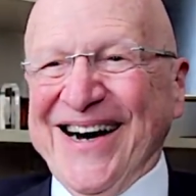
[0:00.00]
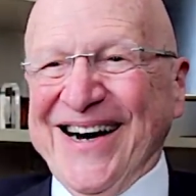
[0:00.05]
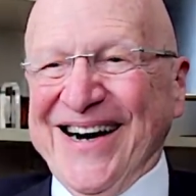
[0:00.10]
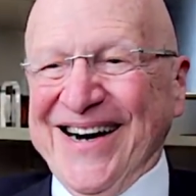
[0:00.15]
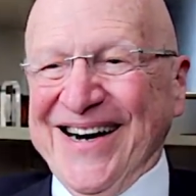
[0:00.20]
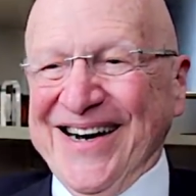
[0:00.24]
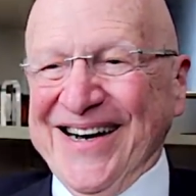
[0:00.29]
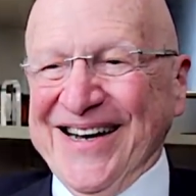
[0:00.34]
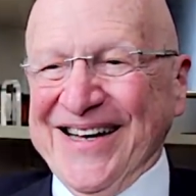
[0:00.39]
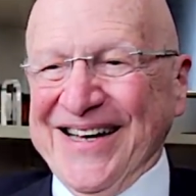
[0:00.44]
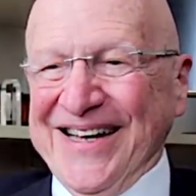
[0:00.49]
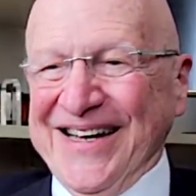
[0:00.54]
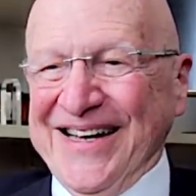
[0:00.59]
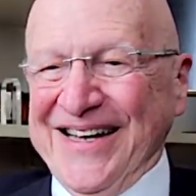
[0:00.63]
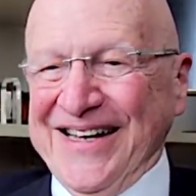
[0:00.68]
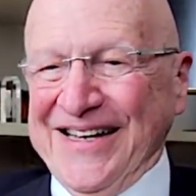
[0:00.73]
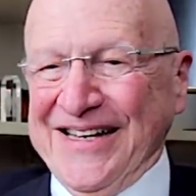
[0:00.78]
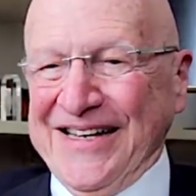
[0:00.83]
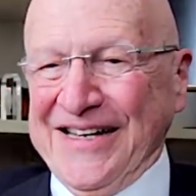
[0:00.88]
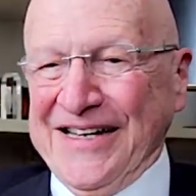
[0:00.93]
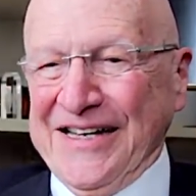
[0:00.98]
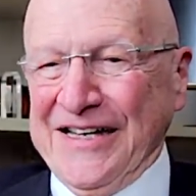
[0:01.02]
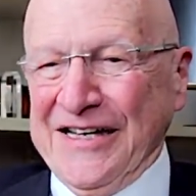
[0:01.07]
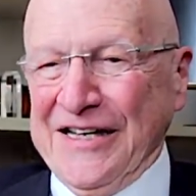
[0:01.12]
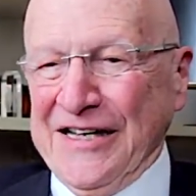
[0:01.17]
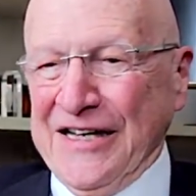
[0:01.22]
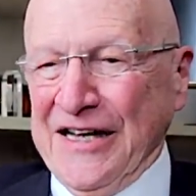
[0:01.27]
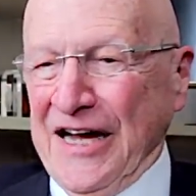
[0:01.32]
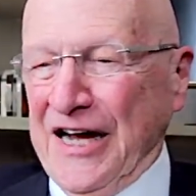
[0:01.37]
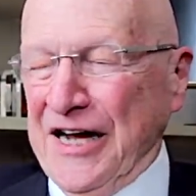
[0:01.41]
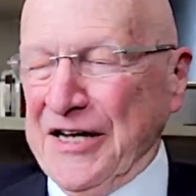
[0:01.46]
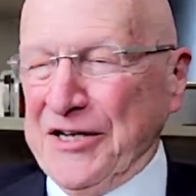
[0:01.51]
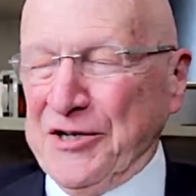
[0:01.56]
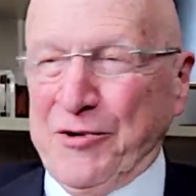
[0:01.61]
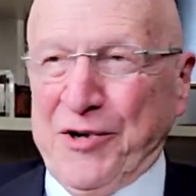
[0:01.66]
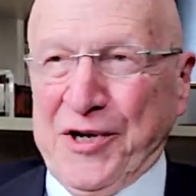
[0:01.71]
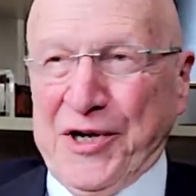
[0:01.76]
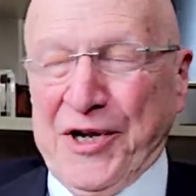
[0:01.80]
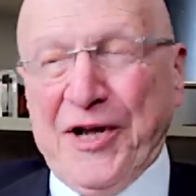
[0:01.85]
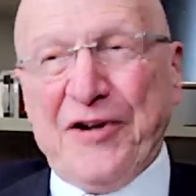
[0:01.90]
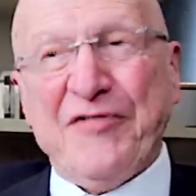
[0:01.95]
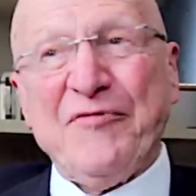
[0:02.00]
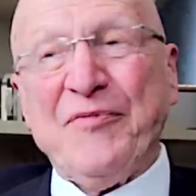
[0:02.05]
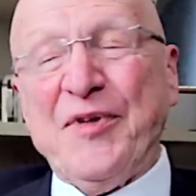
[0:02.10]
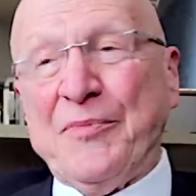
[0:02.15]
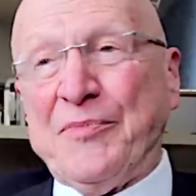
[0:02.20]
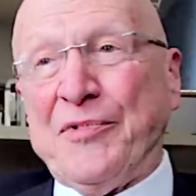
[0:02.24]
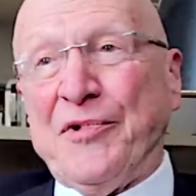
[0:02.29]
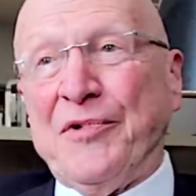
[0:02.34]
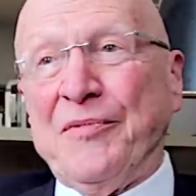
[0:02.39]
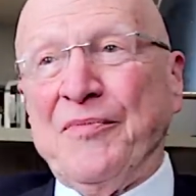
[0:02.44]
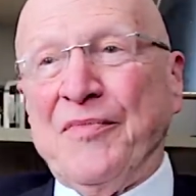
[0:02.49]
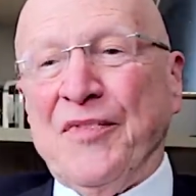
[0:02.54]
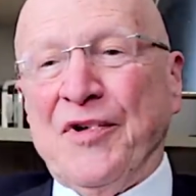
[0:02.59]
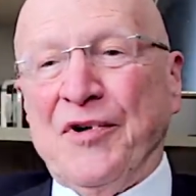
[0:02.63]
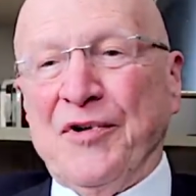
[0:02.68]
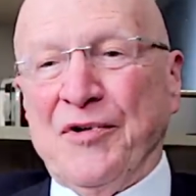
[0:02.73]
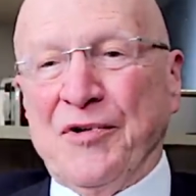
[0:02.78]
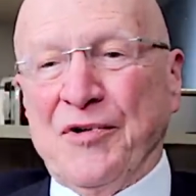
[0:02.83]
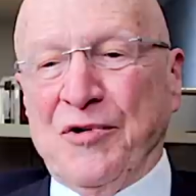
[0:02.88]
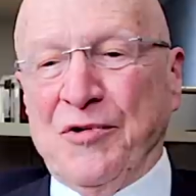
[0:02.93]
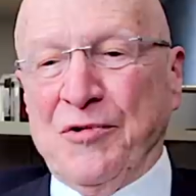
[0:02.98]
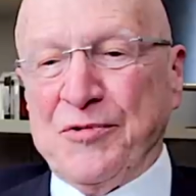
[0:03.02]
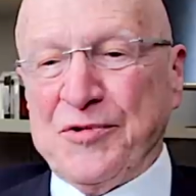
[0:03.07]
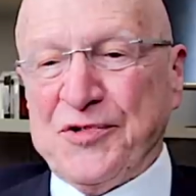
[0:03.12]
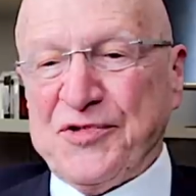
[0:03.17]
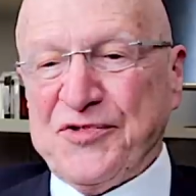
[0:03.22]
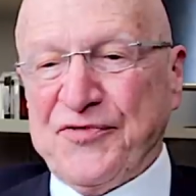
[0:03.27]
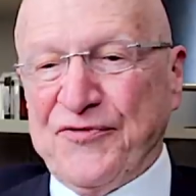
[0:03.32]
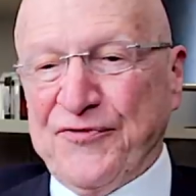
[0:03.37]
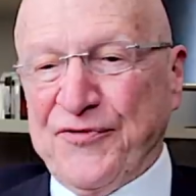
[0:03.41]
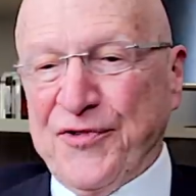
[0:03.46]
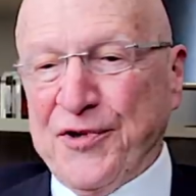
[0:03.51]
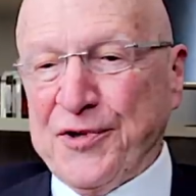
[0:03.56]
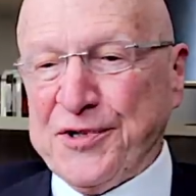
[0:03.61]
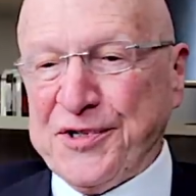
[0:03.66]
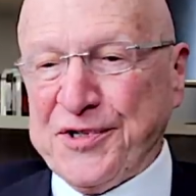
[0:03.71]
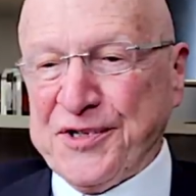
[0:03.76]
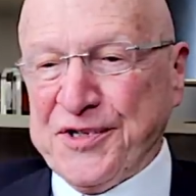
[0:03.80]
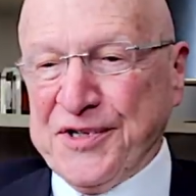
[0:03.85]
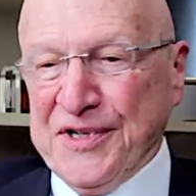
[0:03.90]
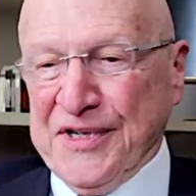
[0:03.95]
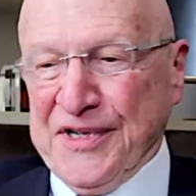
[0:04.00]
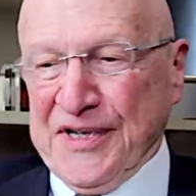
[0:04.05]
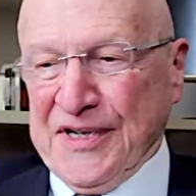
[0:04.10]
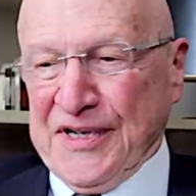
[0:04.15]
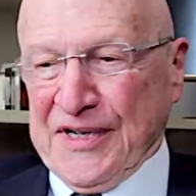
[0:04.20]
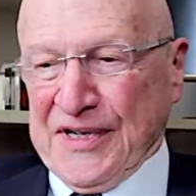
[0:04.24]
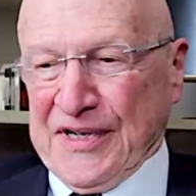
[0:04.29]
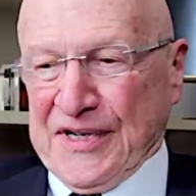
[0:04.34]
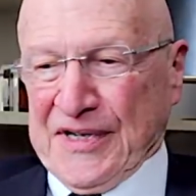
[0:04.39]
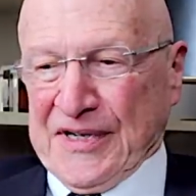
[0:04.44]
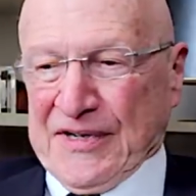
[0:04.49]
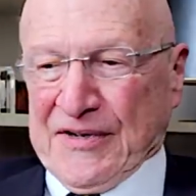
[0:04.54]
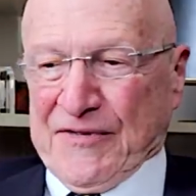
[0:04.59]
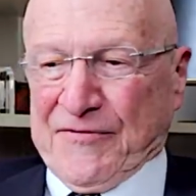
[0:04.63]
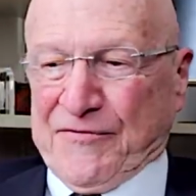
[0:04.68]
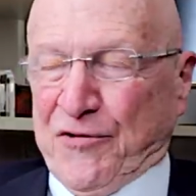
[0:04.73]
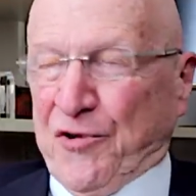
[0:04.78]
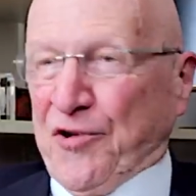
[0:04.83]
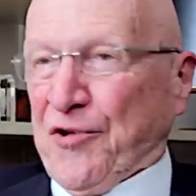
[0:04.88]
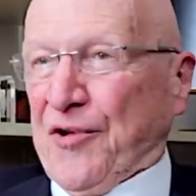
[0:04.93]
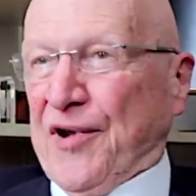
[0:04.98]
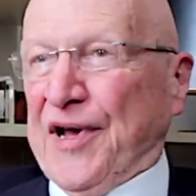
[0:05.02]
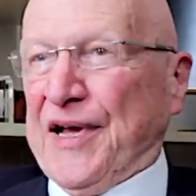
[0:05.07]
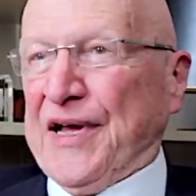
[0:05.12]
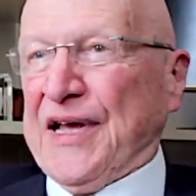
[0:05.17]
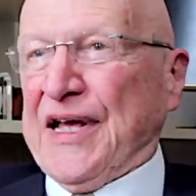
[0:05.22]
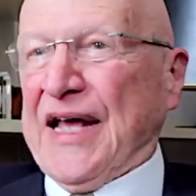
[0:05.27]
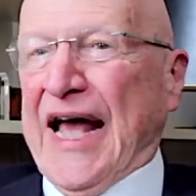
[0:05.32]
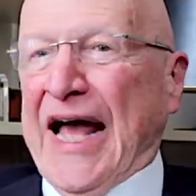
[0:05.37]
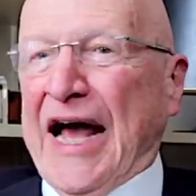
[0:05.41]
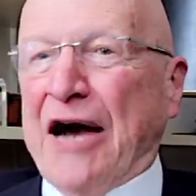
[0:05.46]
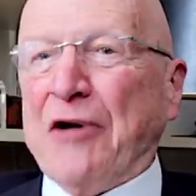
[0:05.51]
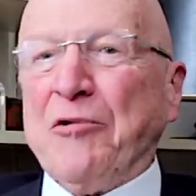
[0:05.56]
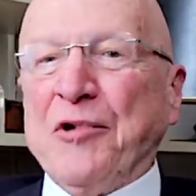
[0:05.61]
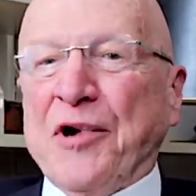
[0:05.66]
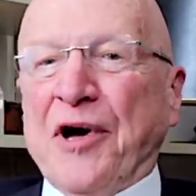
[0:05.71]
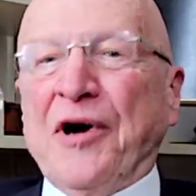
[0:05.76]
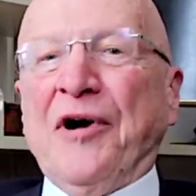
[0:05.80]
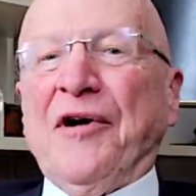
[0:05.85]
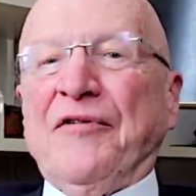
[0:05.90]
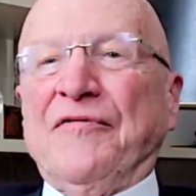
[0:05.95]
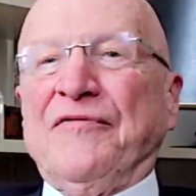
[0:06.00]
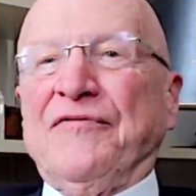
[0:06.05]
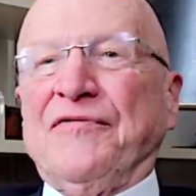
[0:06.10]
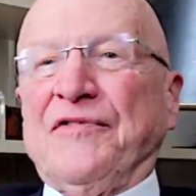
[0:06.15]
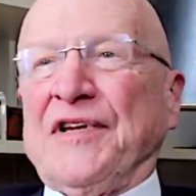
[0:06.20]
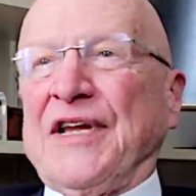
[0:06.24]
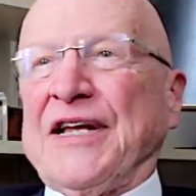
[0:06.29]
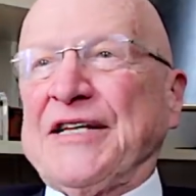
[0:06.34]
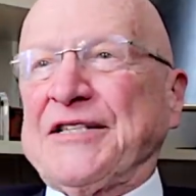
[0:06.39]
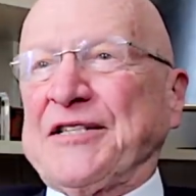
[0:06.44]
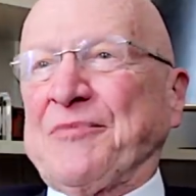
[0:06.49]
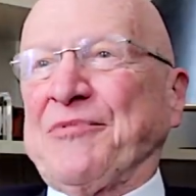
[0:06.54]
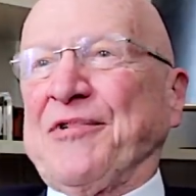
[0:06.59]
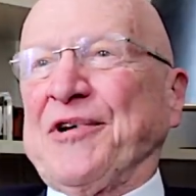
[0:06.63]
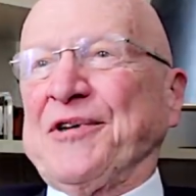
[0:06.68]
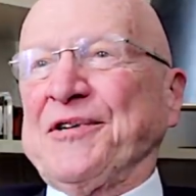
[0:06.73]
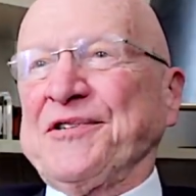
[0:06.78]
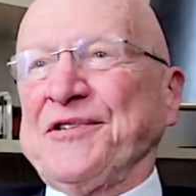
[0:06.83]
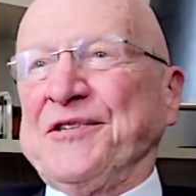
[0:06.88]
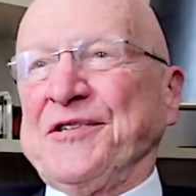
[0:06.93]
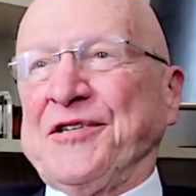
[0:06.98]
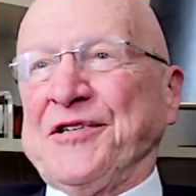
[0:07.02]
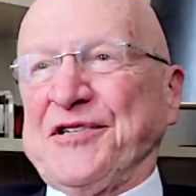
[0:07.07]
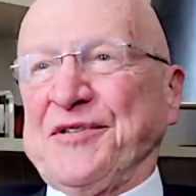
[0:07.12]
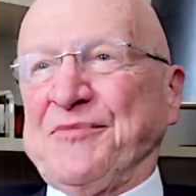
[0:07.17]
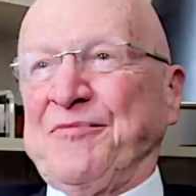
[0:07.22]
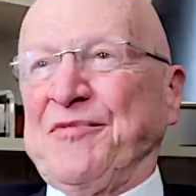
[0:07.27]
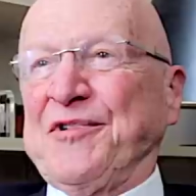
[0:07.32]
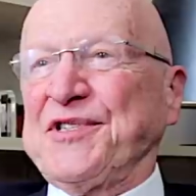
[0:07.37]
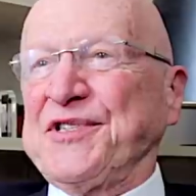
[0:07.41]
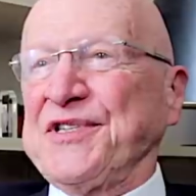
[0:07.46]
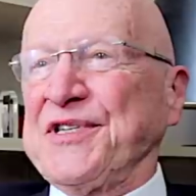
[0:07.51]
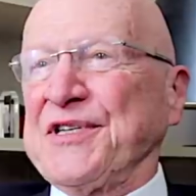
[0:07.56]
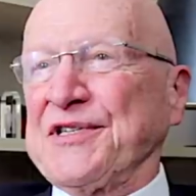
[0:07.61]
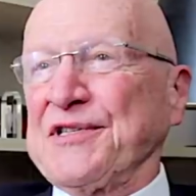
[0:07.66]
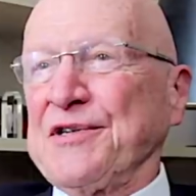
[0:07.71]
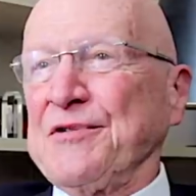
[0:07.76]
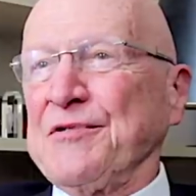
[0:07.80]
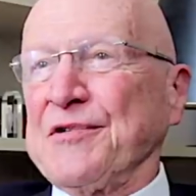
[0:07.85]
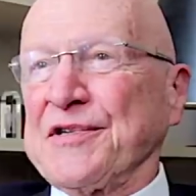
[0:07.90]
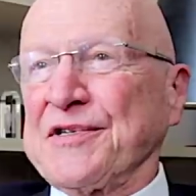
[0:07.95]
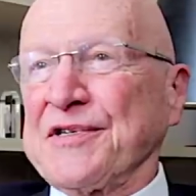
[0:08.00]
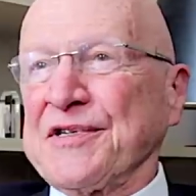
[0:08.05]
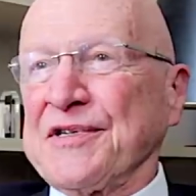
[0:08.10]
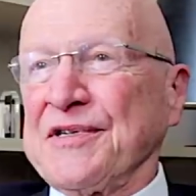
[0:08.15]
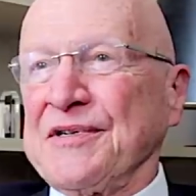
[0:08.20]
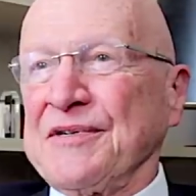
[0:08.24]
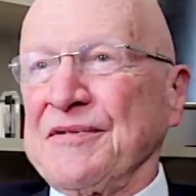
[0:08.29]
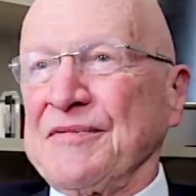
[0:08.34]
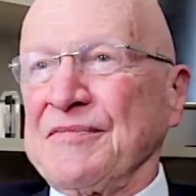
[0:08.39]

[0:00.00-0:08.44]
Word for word: I know a lot of people whose first foray out of classic Protestantism was C.S. Lewis.